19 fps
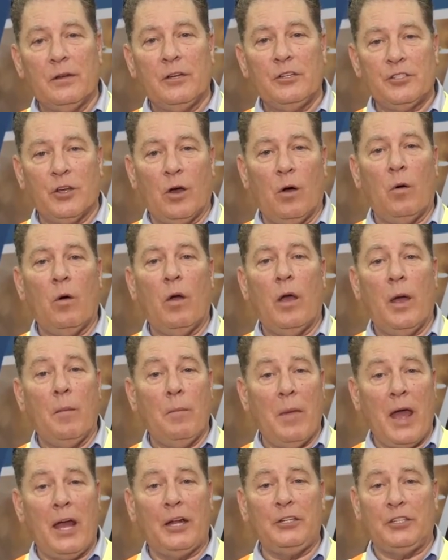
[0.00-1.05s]
So
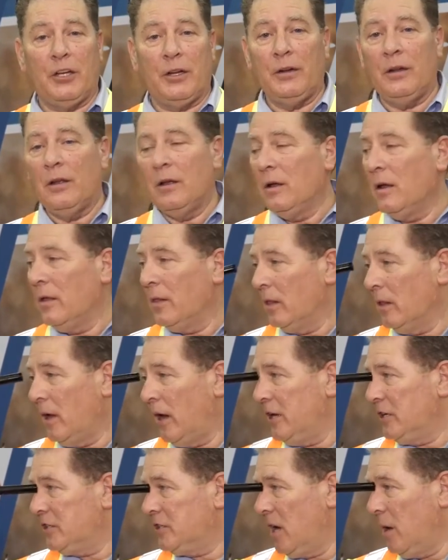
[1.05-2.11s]
imagine the
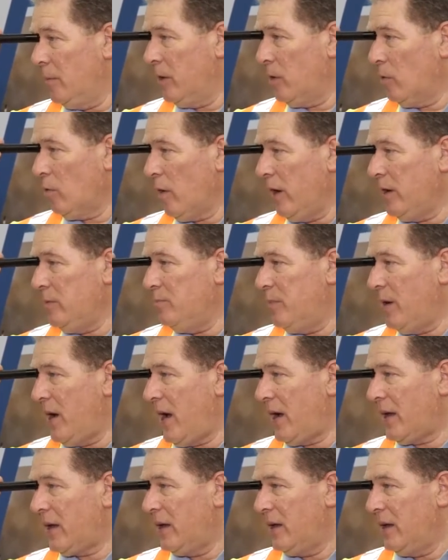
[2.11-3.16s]
light is coming right
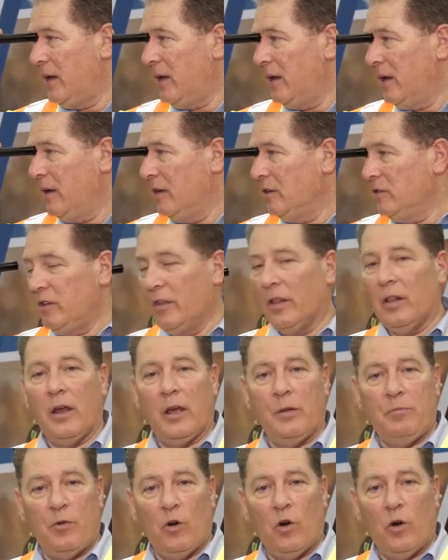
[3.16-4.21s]
back to the
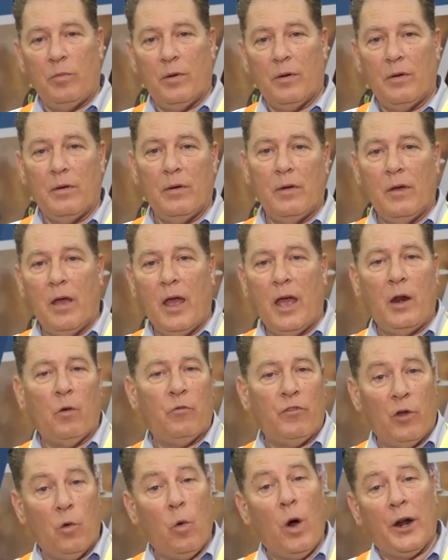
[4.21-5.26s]
light bulb. And
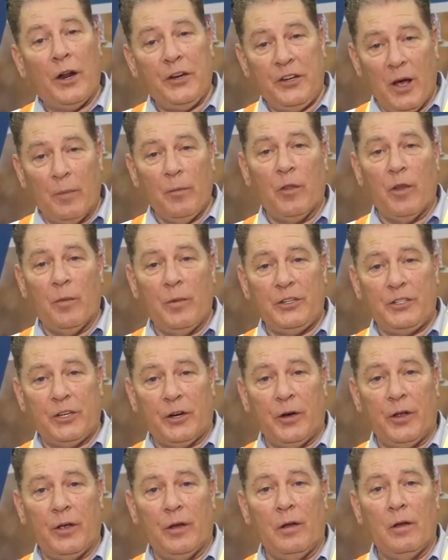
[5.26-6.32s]
if you want to demo the
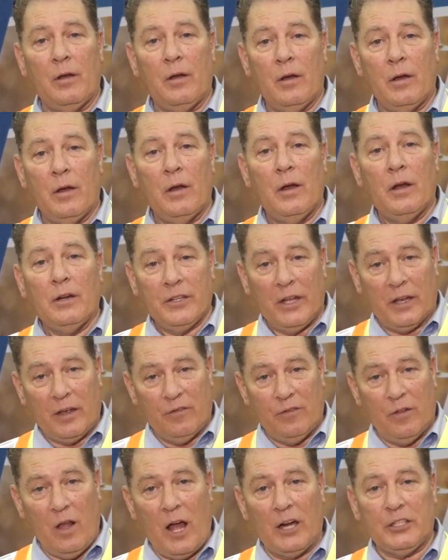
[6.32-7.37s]
material, take a
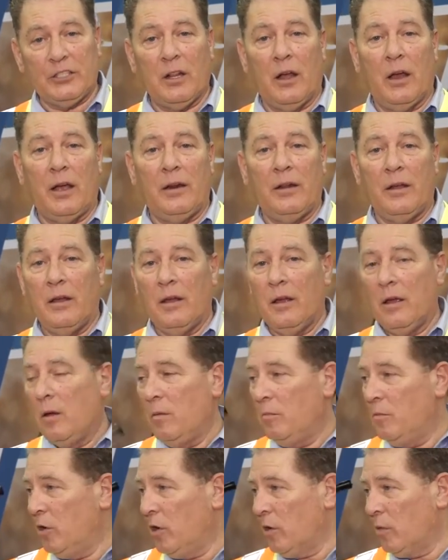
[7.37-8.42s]
flashlight,
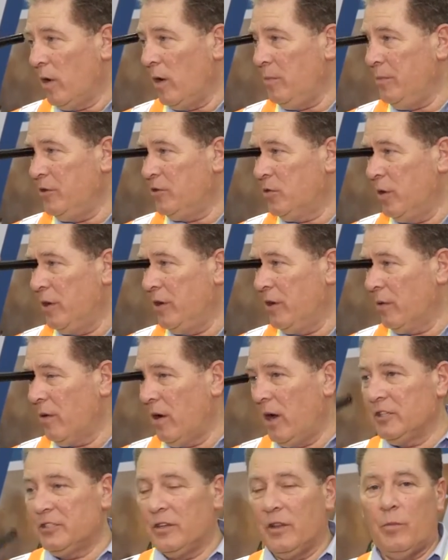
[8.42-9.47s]
put it right between your
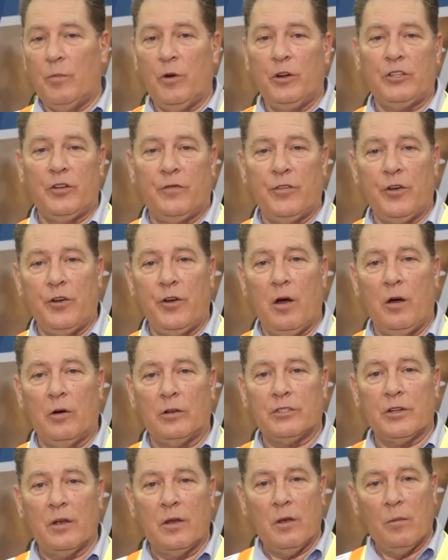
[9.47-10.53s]
eyes on the bridge of your
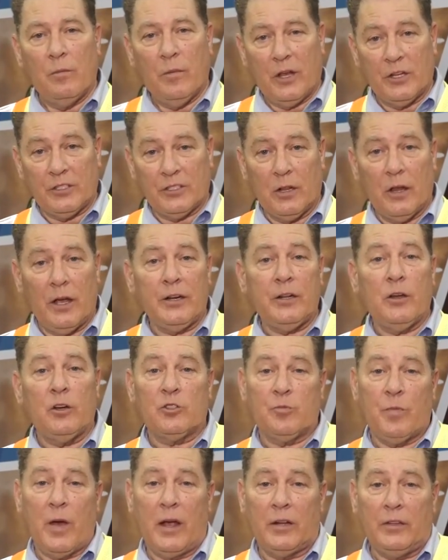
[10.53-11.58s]
nose, because the light goes
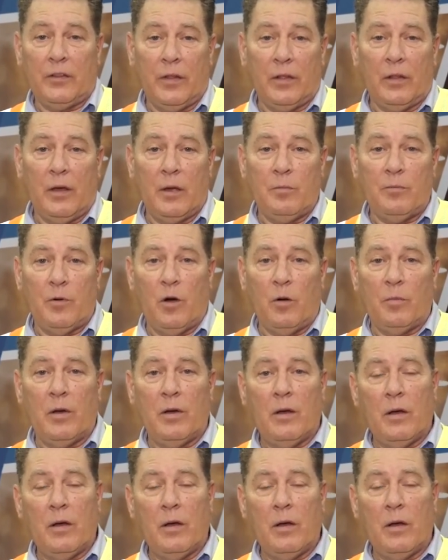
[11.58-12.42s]
back to the light bulb.